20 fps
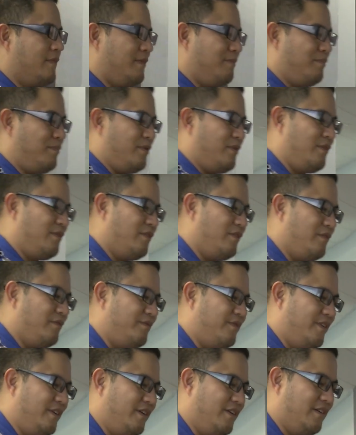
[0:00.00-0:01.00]
through these
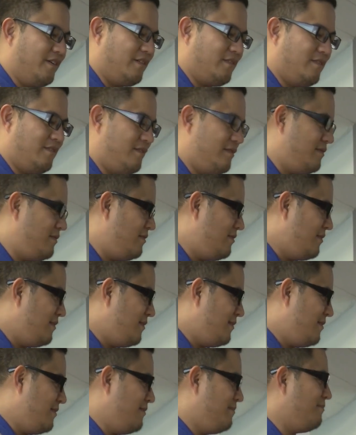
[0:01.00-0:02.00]
four weeks.
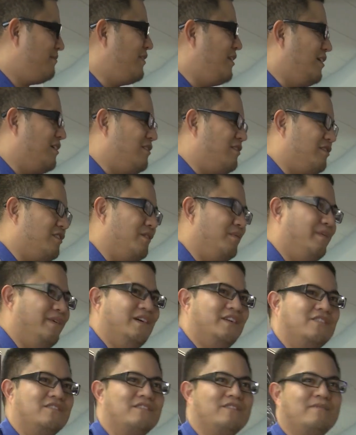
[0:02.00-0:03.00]
$4 billion of
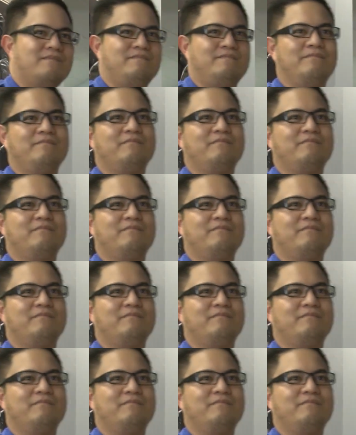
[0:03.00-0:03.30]
salaries have